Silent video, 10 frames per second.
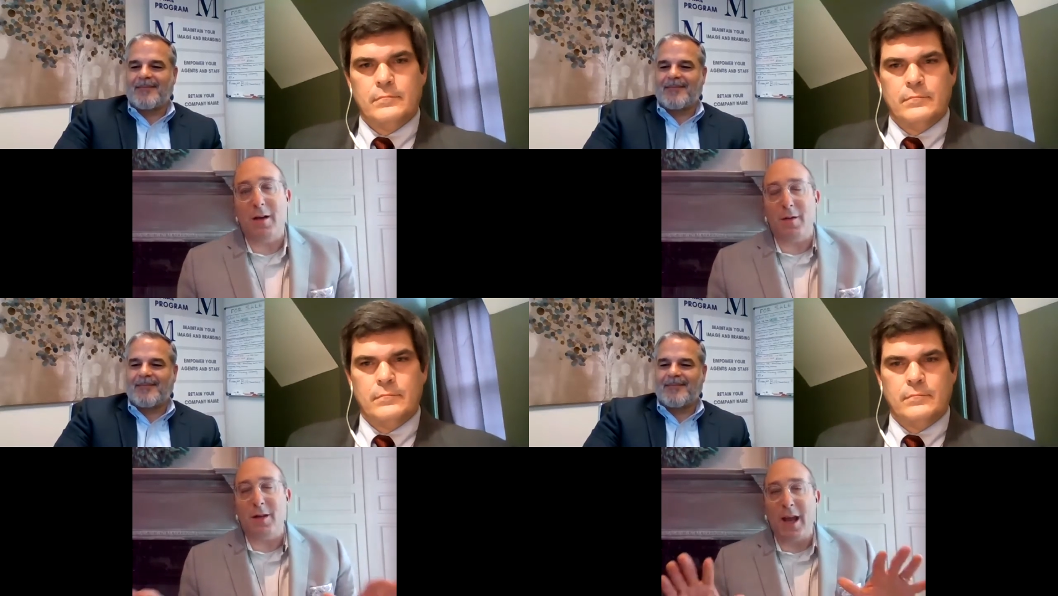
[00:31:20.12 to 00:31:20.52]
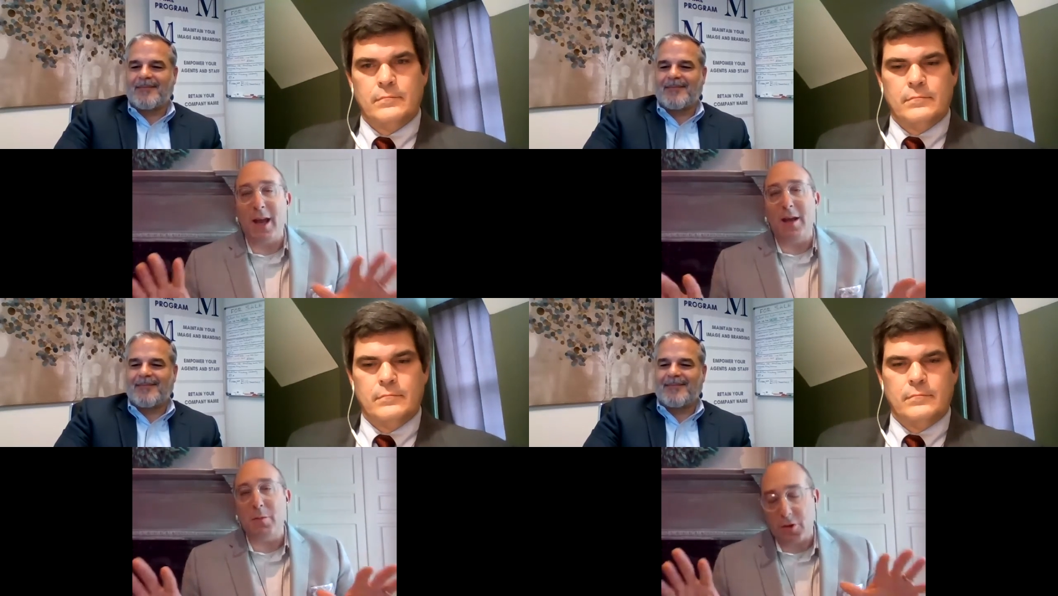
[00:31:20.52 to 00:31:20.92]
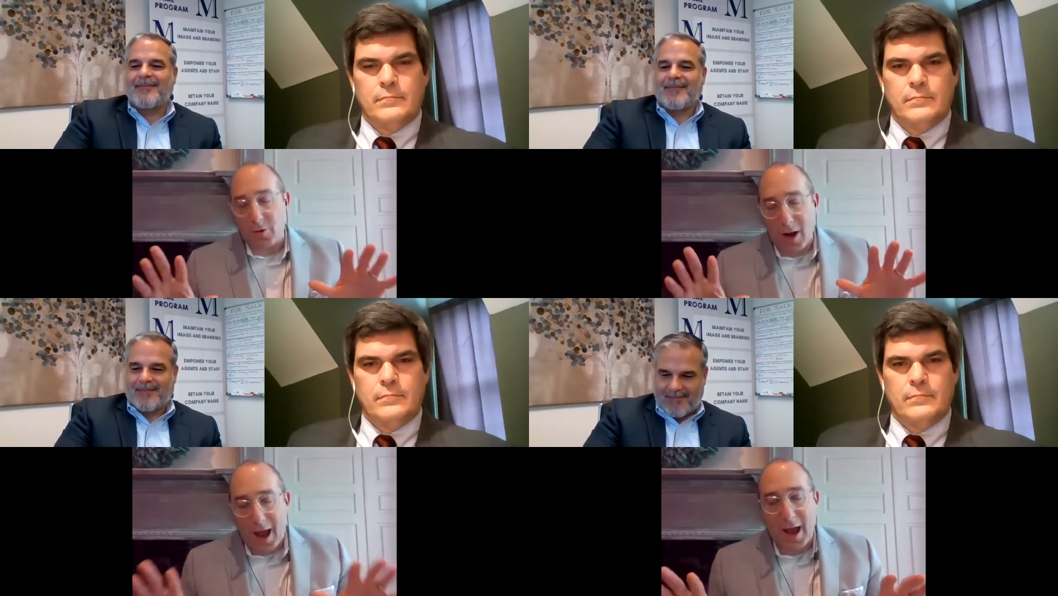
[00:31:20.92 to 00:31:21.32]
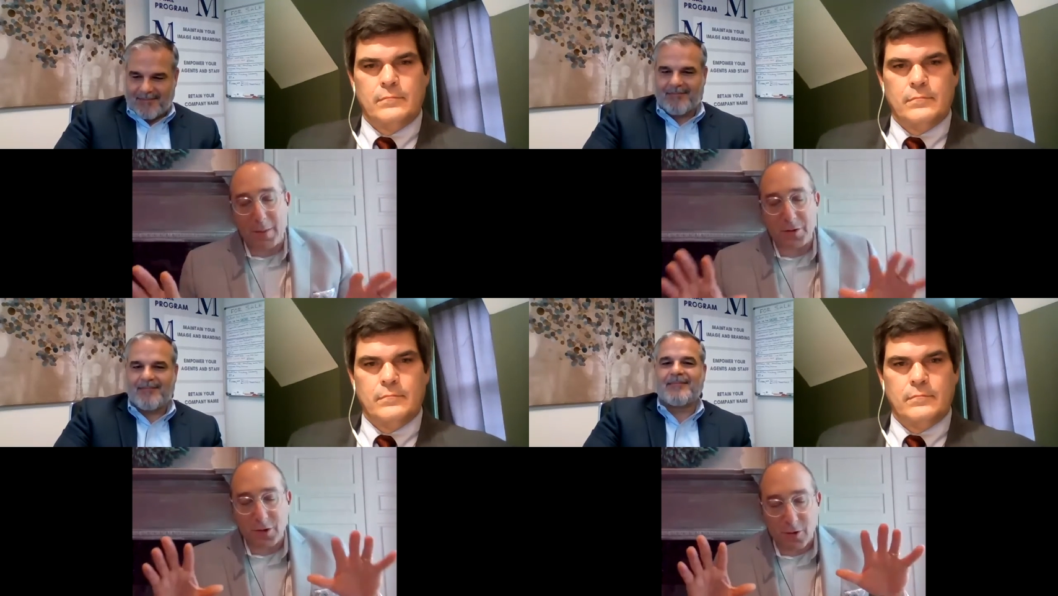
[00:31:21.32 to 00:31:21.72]
Speaker 1: games or
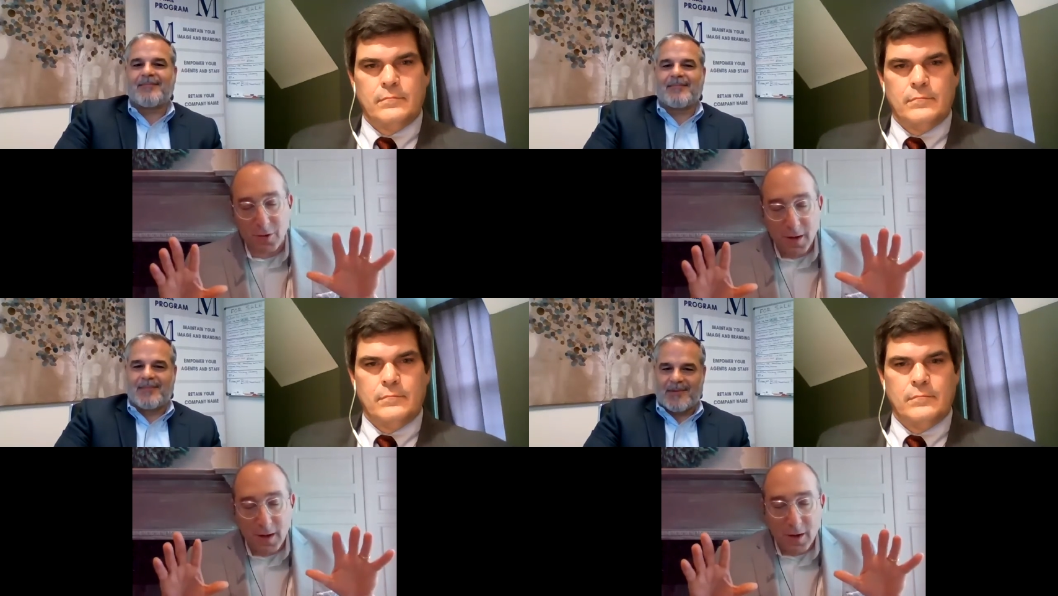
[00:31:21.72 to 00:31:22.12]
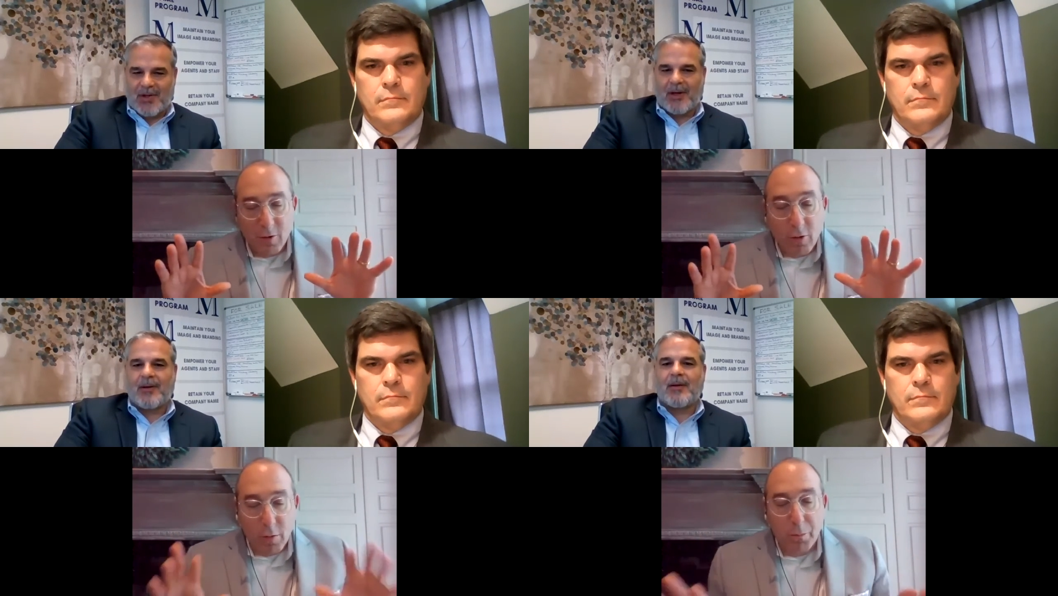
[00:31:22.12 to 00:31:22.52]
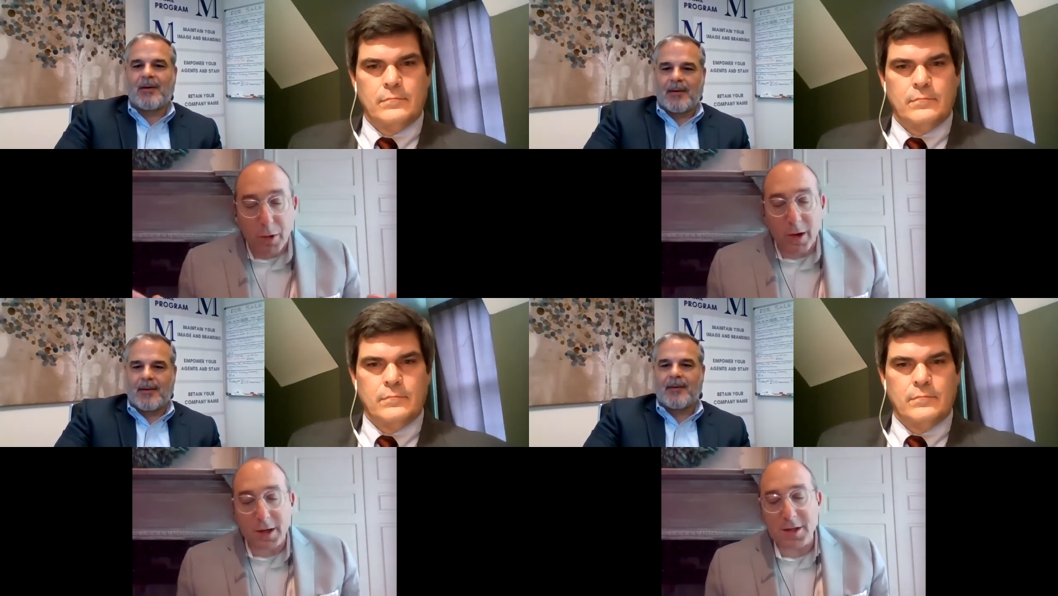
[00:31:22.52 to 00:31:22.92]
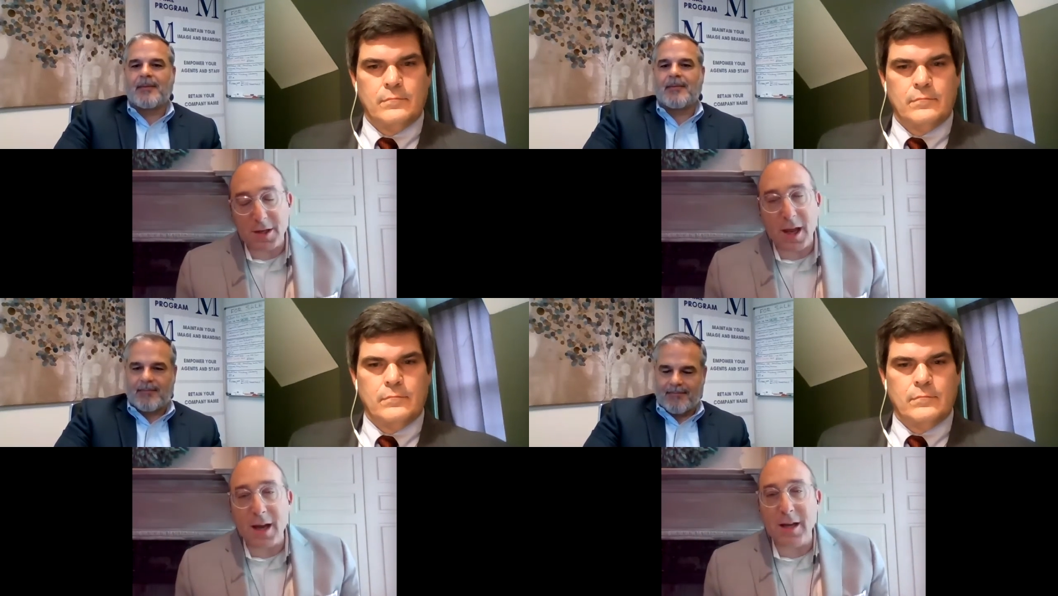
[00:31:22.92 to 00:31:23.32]
apps or or books,
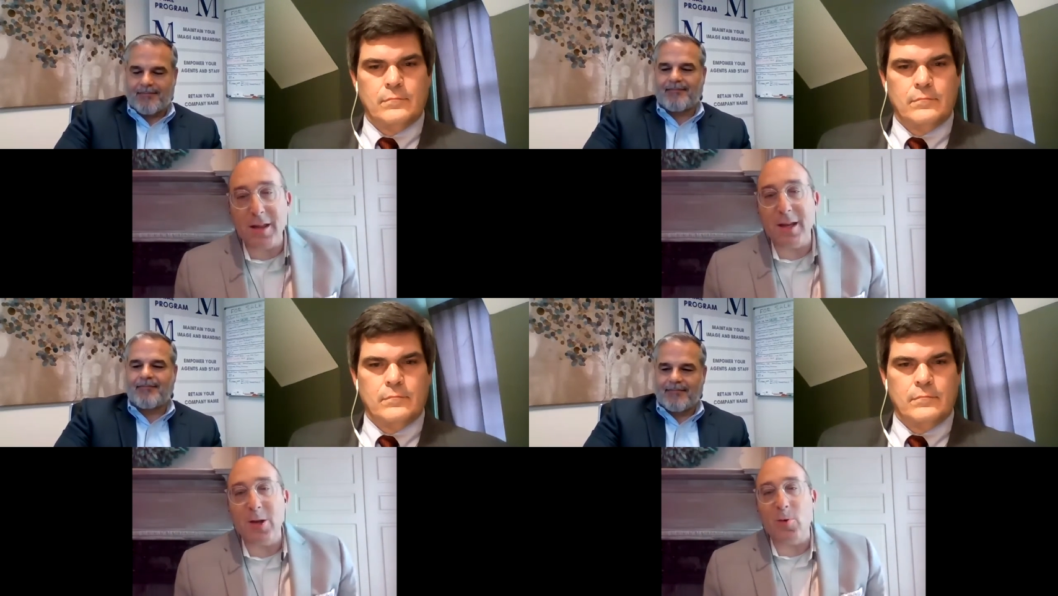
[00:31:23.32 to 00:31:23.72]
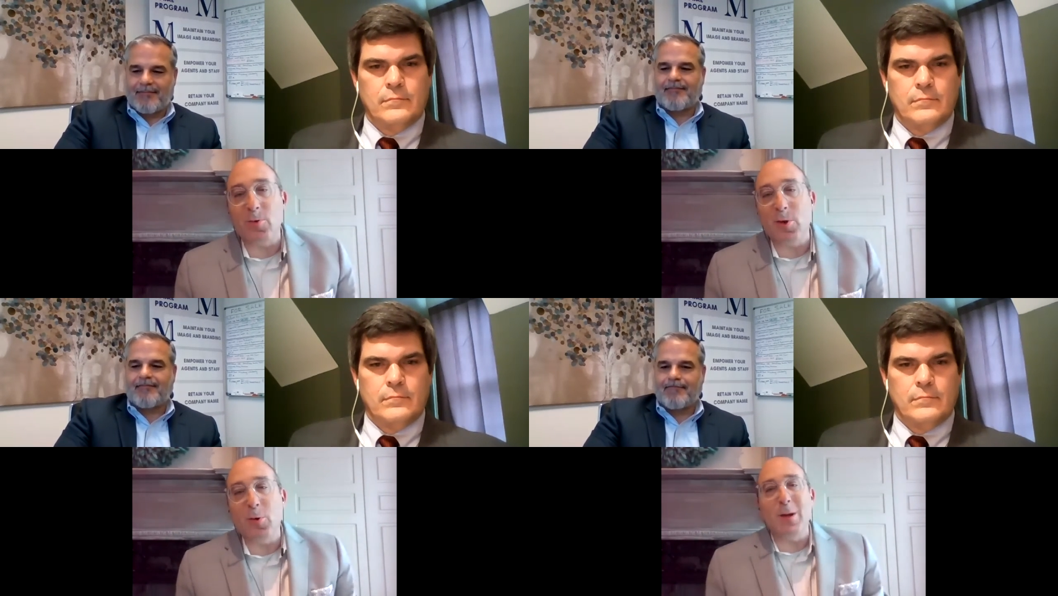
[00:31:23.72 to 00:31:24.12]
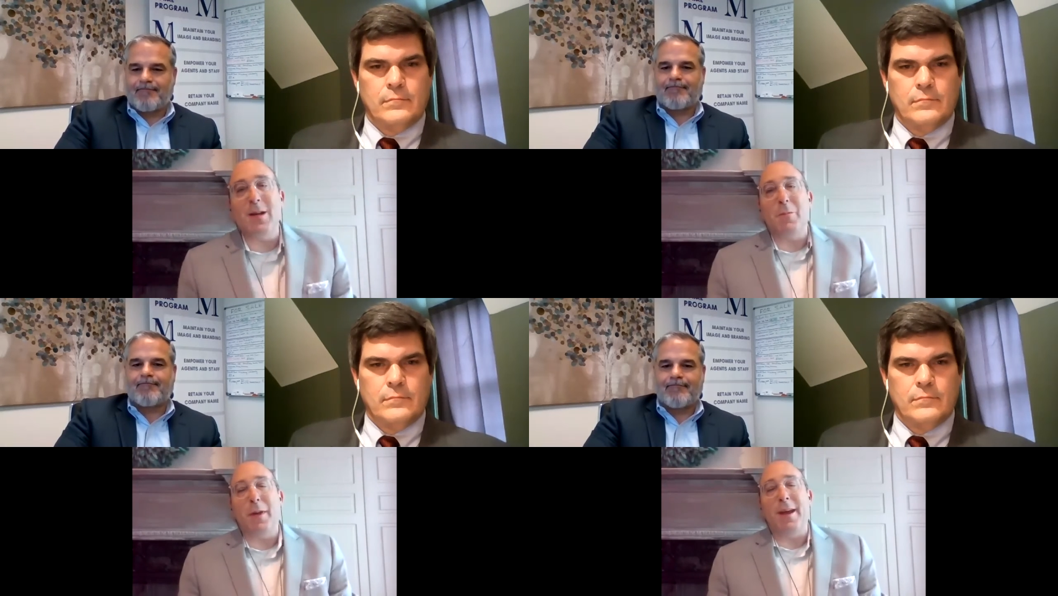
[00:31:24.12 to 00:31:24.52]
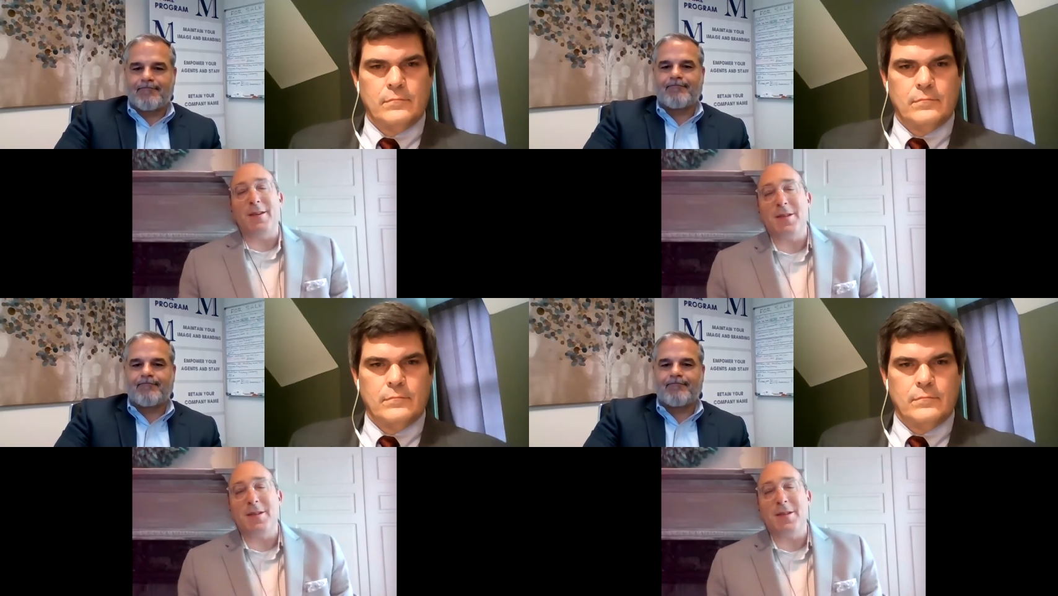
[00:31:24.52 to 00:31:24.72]
anything you're doing to pass the